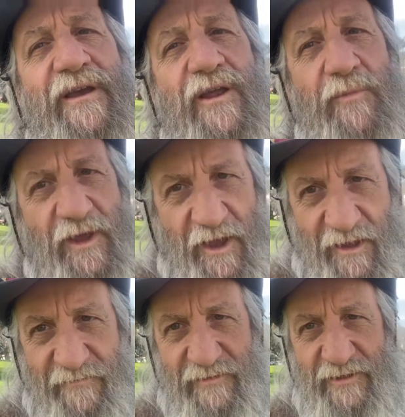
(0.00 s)
and
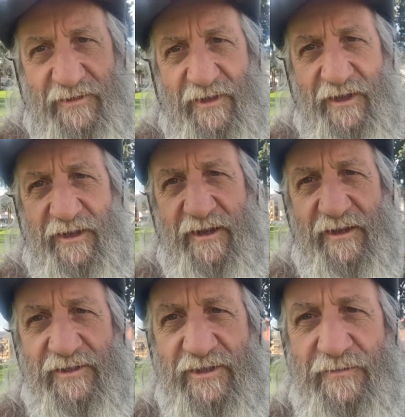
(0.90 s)
behaves like he
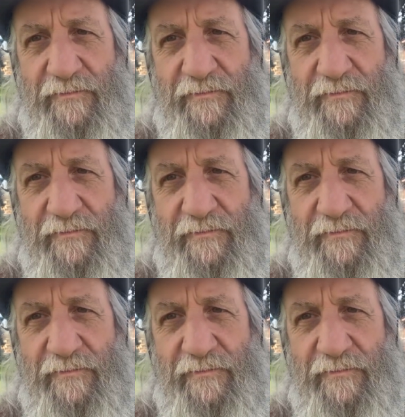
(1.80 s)
does.